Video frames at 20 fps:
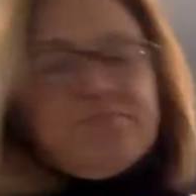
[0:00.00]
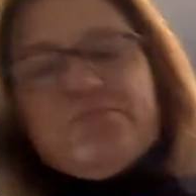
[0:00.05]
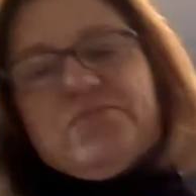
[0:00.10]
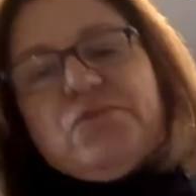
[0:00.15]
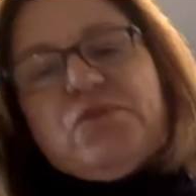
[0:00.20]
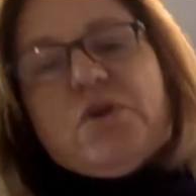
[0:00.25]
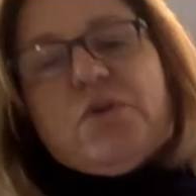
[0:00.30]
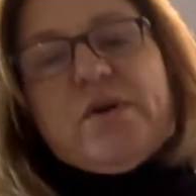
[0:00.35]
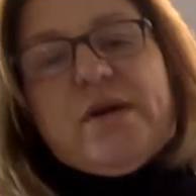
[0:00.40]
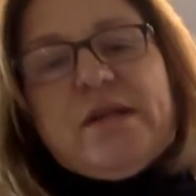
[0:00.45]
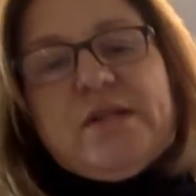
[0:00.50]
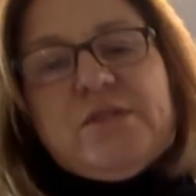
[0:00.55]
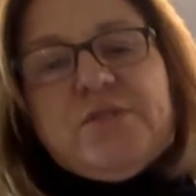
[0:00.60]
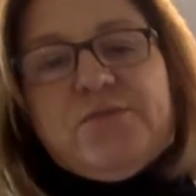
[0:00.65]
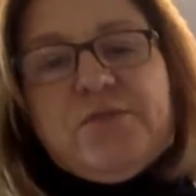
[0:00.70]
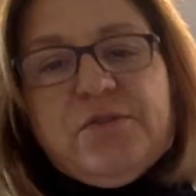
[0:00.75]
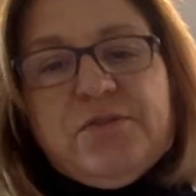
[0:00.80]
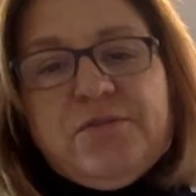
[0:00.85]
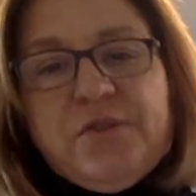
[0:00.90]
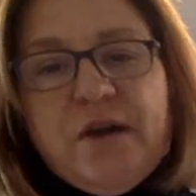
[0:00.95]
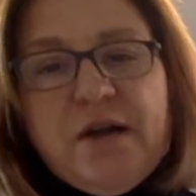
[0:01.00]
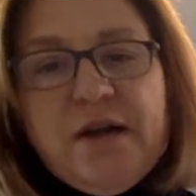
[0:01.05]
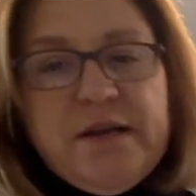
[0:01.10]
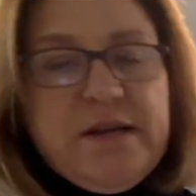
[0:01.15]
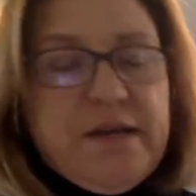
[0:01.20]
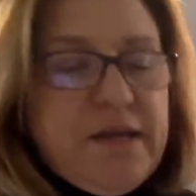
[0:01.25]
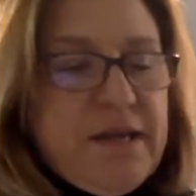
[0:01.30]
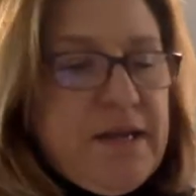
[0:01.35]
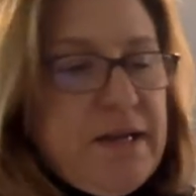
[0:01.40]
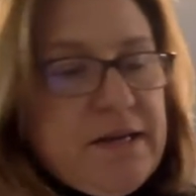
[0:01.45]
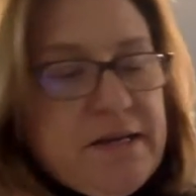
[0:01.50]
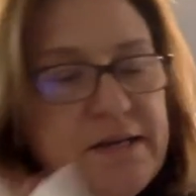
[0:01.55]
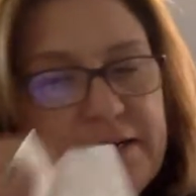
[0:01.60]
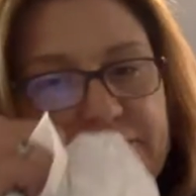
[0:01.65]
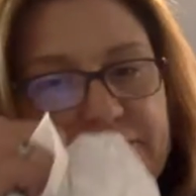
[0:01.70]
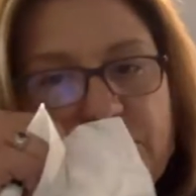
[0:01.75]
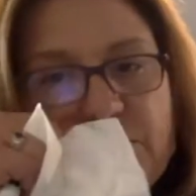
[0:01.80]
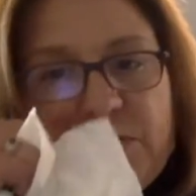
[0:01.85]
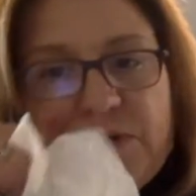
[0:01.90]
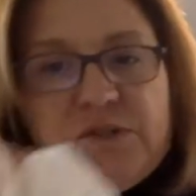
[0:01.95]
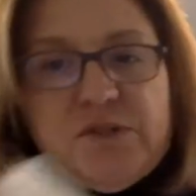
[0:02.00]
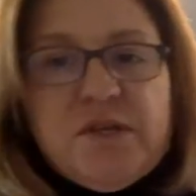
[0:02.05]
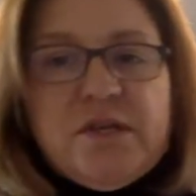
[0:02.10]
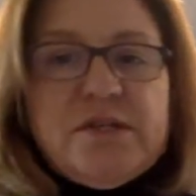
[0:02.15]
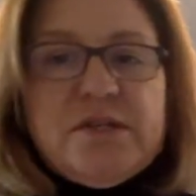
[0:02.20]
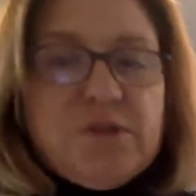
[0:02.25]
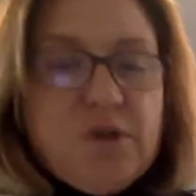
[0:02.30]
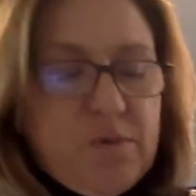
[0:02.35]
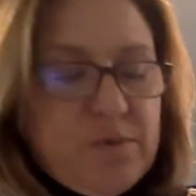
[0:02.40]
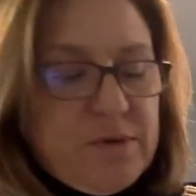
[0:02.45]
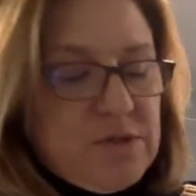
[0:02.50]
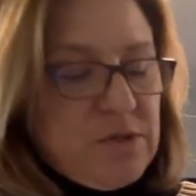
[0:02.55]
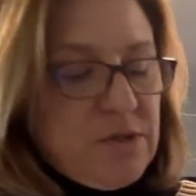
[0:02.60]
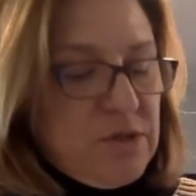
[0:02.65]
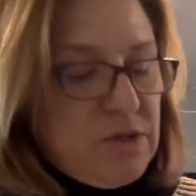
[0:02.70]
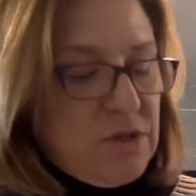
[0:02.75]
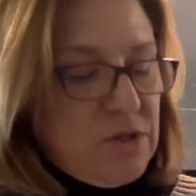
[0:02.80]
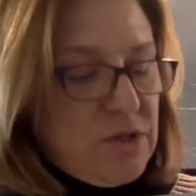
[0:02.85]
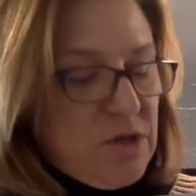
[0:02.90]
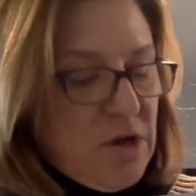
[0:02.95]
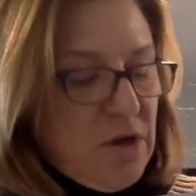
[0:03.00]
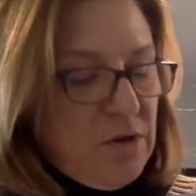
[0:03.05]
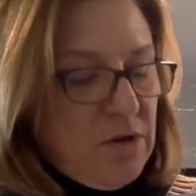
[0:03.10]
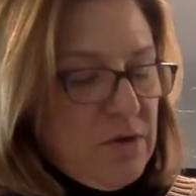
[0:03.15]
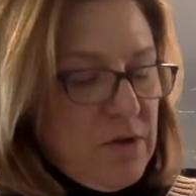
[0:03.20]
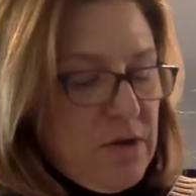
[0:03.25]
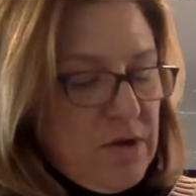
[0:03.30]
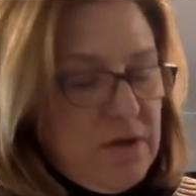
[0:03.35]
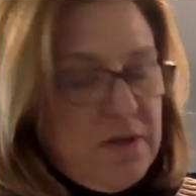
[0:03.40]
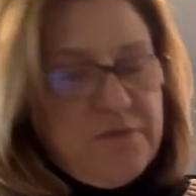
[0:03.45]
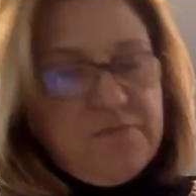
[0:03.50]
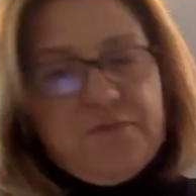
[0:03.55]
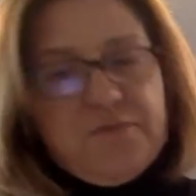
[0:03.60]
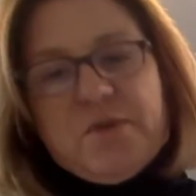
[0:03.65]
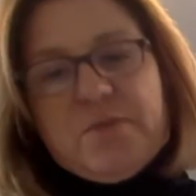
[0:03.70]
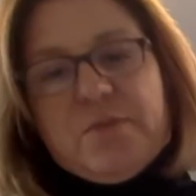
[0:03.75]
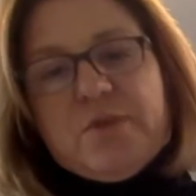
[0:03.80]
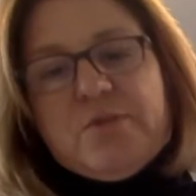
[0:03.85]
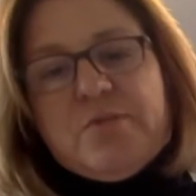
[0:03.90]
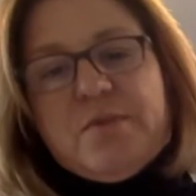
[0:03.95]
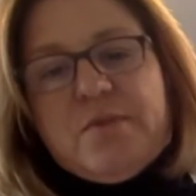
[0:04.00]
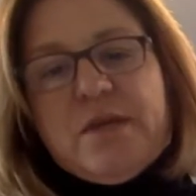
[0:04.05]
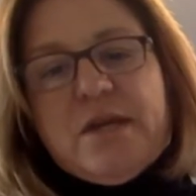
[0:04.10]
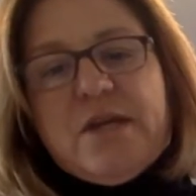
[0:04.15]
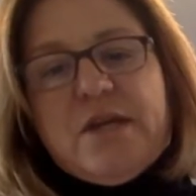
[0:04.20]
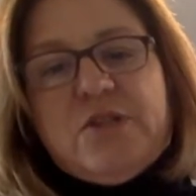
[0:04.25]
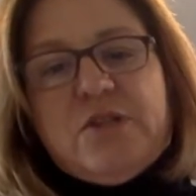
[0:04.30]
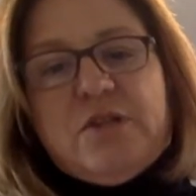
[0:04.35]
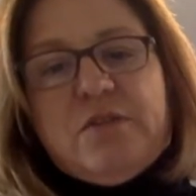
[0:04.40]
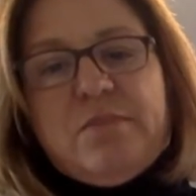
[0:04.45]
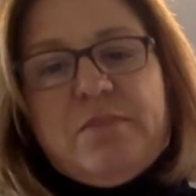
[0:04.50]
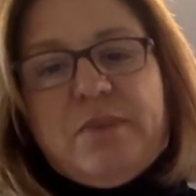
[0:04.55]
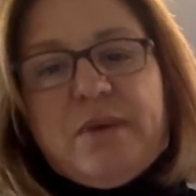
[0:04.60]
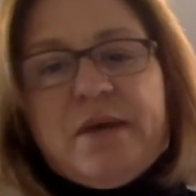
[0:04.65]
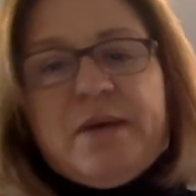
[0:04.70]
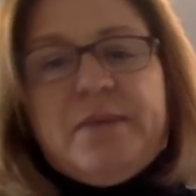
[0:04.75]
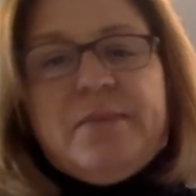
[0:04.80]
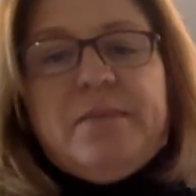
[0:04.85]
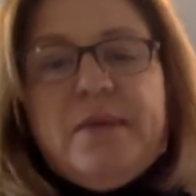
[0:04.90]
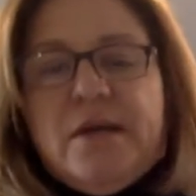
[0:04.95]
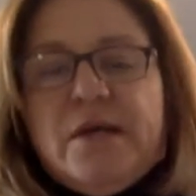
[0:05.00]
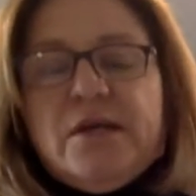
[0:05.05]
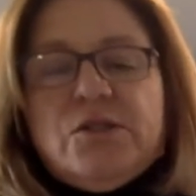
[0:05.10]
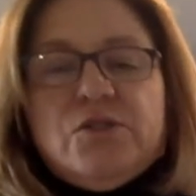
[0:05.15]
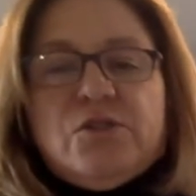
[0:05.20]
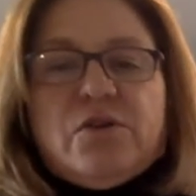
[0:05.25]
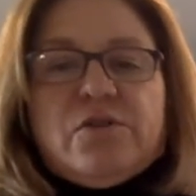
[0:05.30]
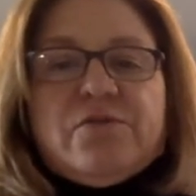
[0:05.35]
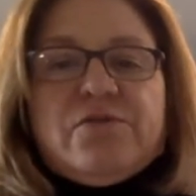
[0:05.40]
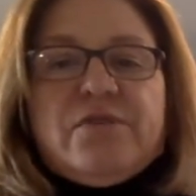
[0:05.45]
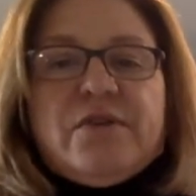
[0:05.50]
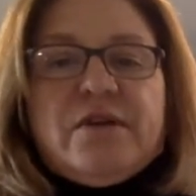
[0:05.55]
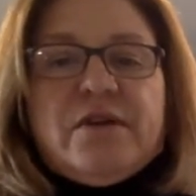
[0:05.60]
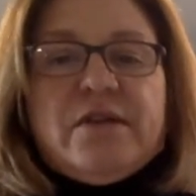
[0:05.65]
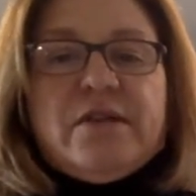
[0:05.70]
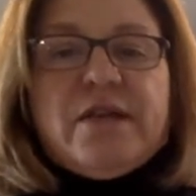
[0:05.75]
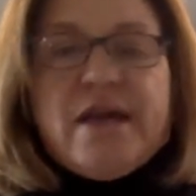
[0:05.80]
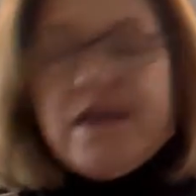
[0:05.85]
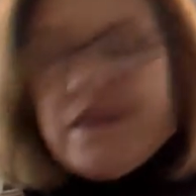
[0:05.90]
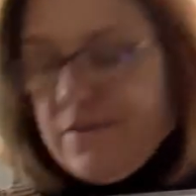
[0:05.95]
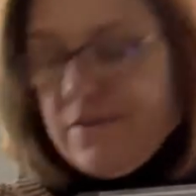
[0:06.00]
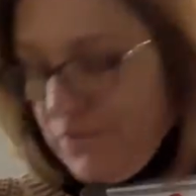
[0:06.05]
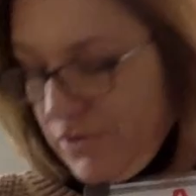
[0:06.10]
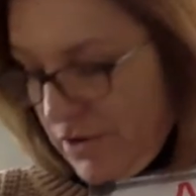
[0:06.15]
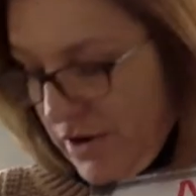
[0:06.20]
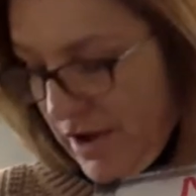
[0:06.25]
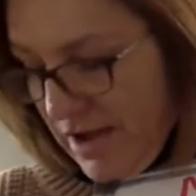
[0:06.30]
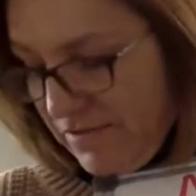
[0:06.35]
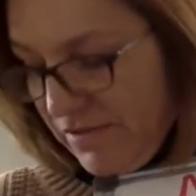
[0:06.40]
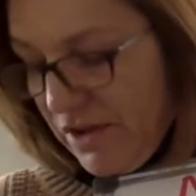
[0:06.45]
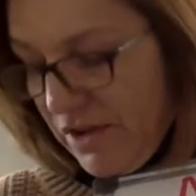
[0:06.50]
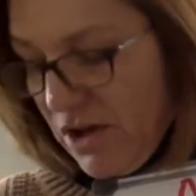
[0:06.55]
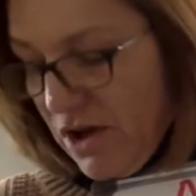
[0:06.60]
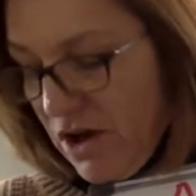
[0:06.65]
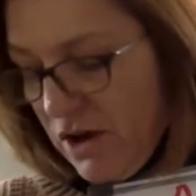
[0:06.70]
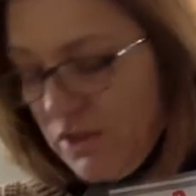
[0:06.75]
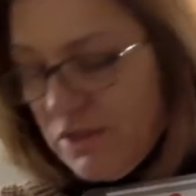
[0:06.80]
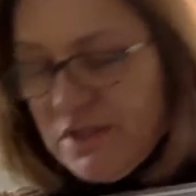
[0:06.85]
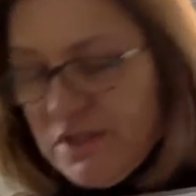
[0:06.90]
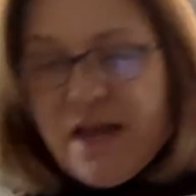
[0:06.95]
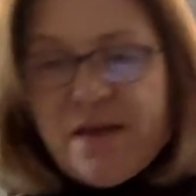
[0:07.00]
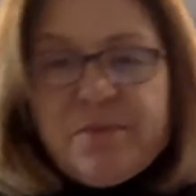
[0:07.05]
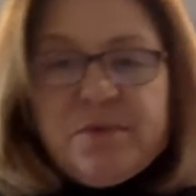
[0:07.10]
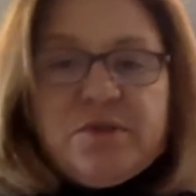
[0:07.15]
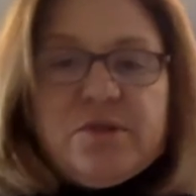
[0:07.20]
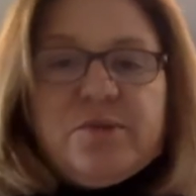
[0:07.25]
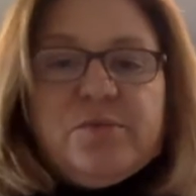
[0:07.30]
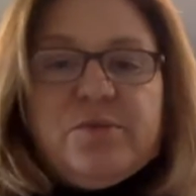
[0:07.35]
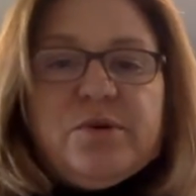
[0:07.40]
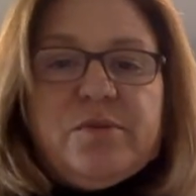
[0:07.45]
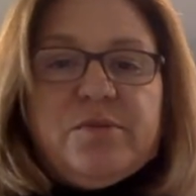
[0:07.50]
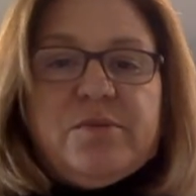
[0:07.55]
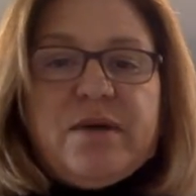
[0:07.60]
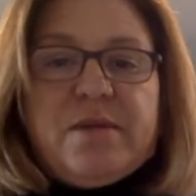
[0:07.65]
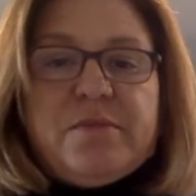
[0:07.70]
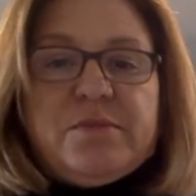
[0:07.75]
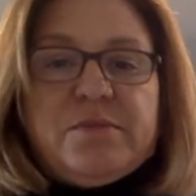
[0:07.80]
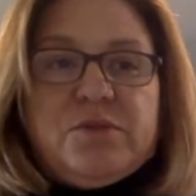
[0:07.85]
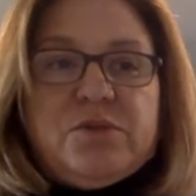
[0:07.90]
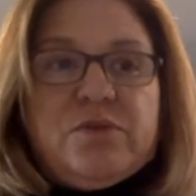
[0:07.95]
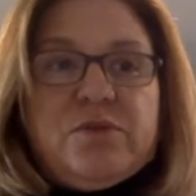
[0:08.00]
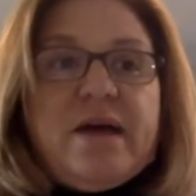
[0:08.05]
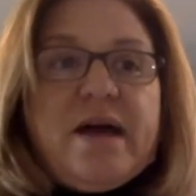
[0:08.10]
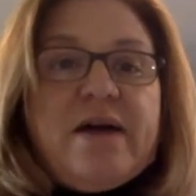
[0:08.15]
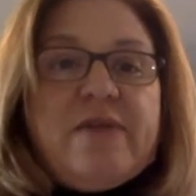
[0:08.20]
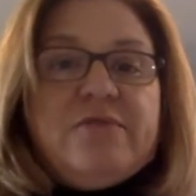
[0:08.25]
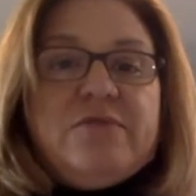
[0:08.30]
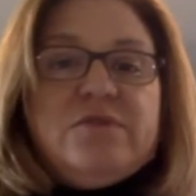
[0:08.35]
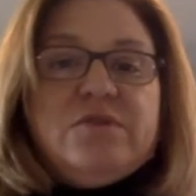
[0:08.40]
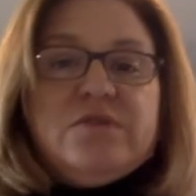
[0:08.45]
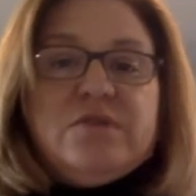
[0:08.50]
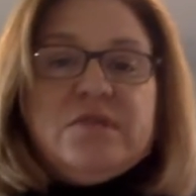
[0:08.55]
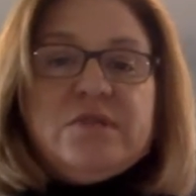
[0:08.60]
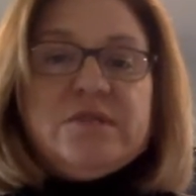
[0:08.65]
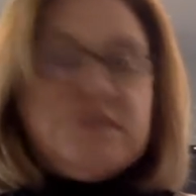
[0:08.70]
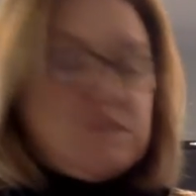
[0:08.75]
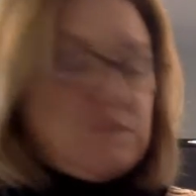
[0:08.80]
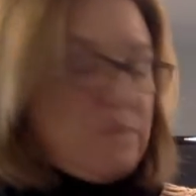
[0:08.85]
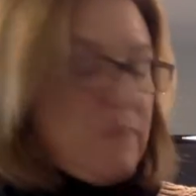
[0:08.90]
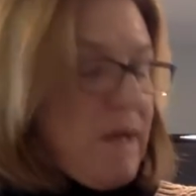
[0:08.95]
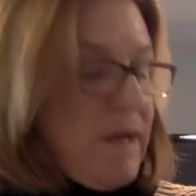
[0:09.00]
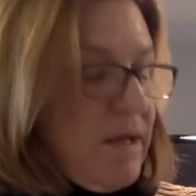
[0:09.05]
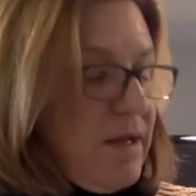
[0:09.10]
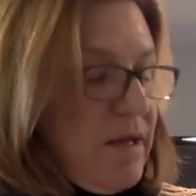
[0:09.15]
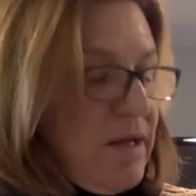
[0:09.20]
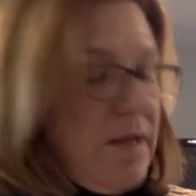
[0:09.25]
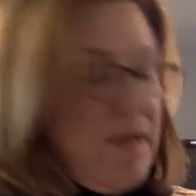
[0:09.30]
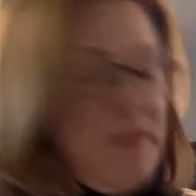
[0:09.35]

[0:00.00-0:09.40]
So it's for fun, and of course, it's always good to know for your multiplication, but don't feel that if you're having a hard time with the word problems, you have to do this as well.